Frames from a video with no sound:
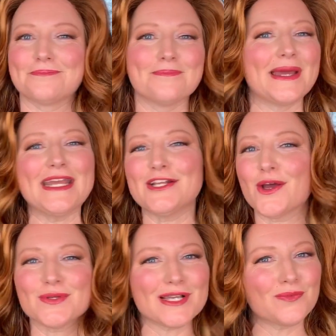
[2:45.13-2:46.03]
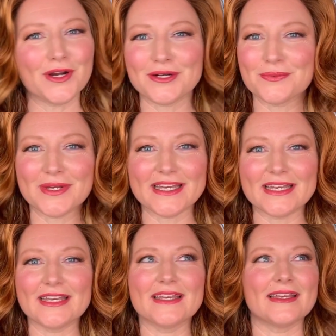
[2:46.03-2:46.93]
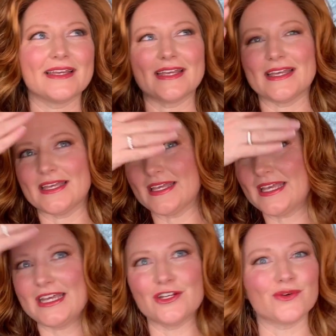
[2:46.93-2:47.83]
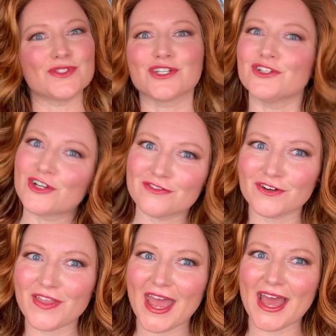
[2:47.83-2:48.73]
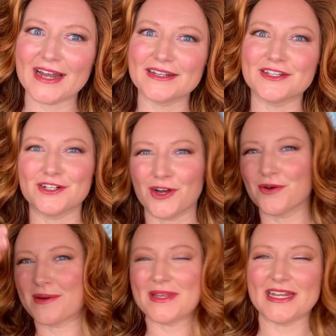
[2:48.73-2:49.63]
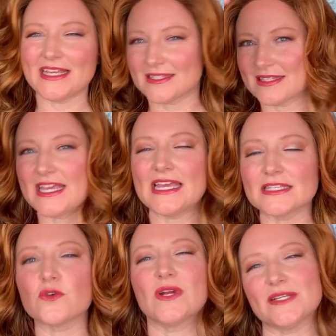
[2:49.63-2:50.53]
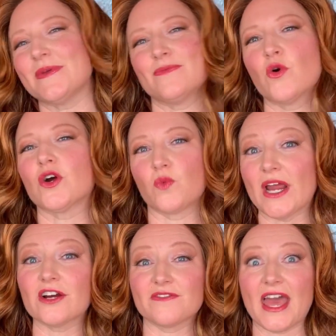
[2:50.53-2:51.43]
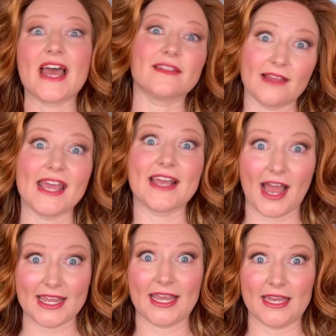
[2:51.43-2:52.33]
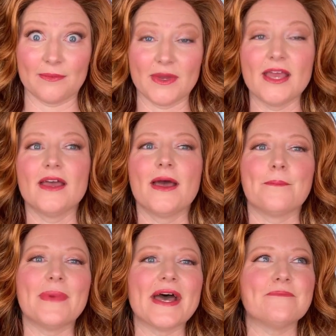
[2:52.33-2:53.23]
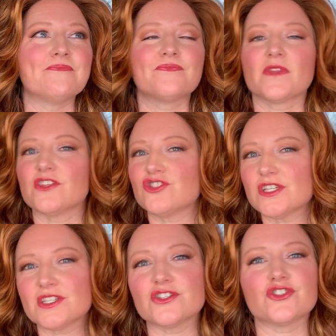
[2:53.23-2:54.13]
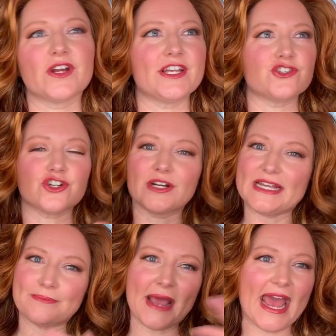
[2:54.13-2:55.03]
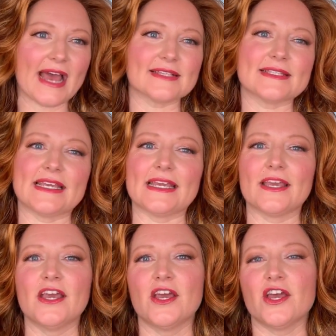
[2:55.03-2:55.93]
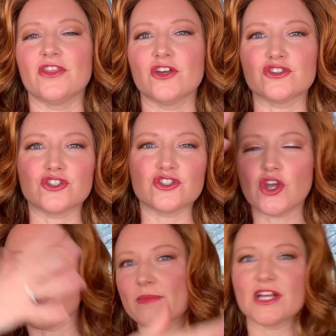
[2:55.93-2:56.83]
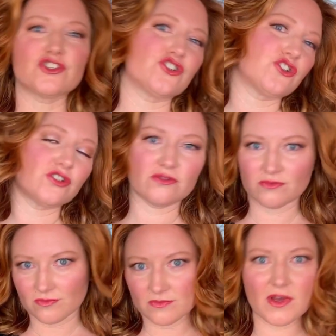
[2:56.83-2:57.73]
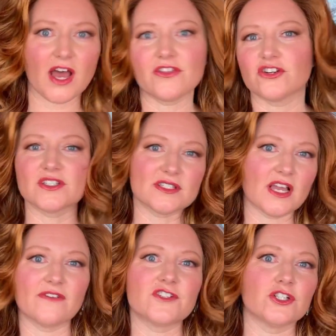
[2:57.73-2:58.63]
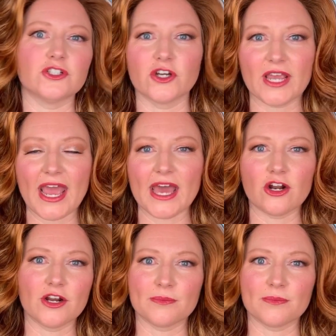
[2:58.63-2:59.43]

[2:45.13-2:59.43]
But he knows I'm wearing a wig. He knows to look for that. He's going to be more aware of that, like I am. But just a stranger in passing, there's so much other stuff to look at on a